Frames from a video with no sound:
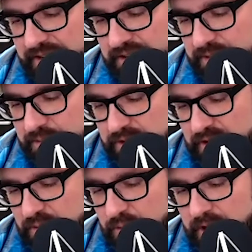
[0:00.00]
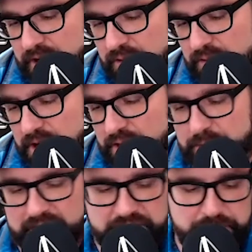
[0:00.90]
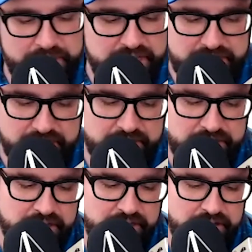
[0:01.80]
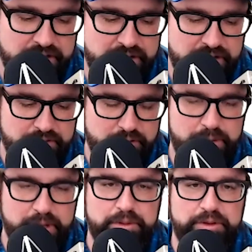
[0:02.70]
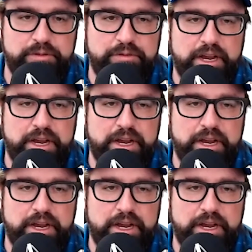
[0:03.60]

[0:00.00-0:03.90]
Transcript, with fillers: It seems like where where are the best places for people to